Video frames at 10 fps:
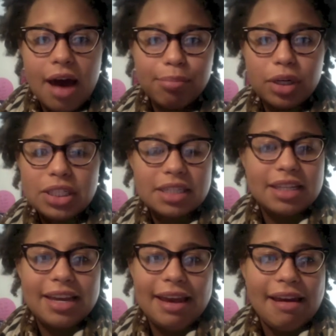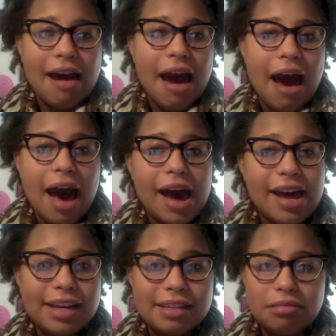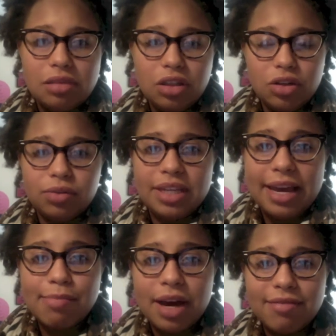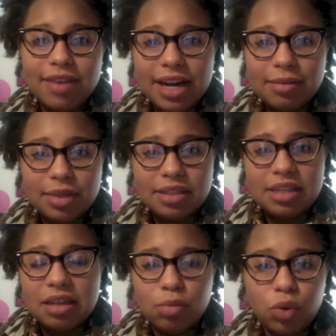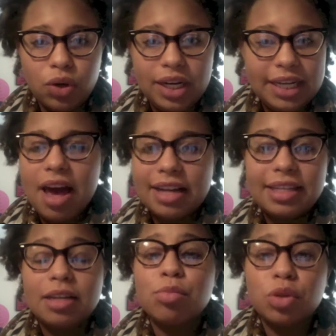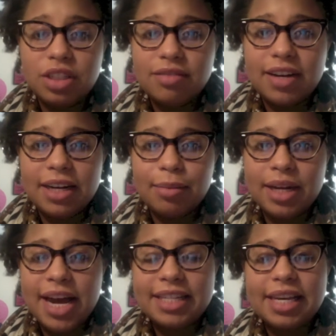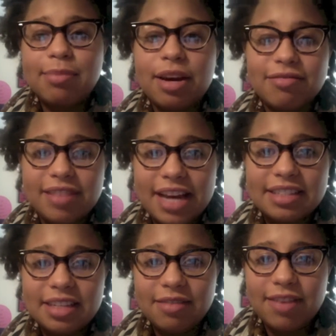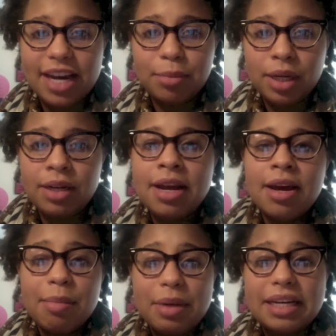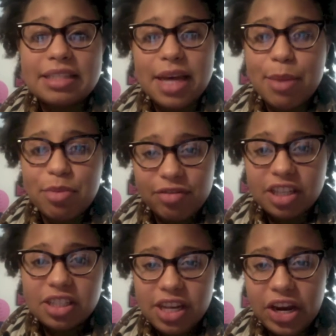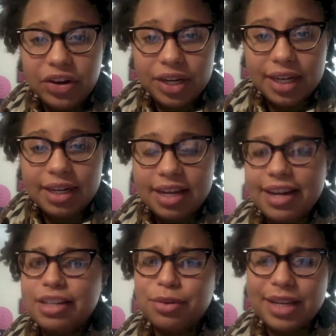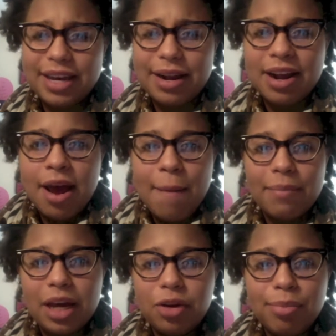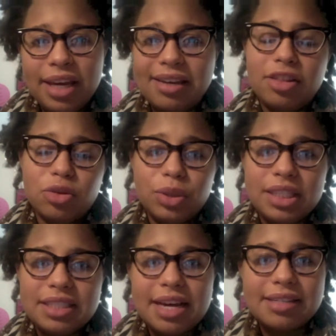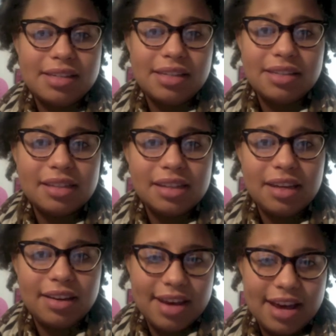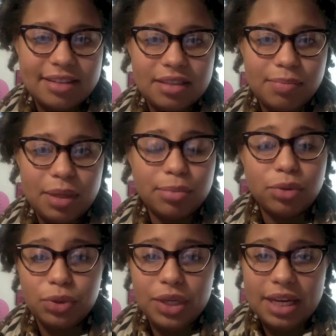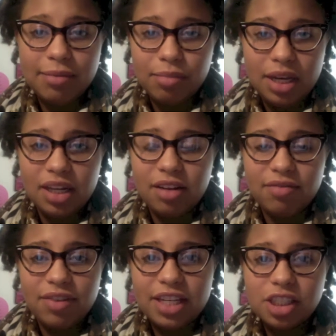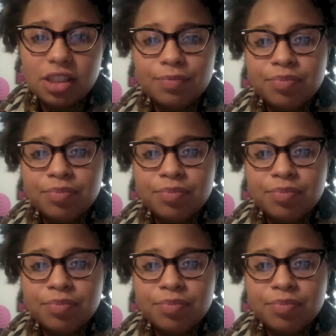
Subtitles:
Personally, I, take my vitamins in the morning. I take a multivitamin. I take my flaxseed vitamin because I am a vegetarian and I don't get my omega-3s as easily as people who eat meat and fish.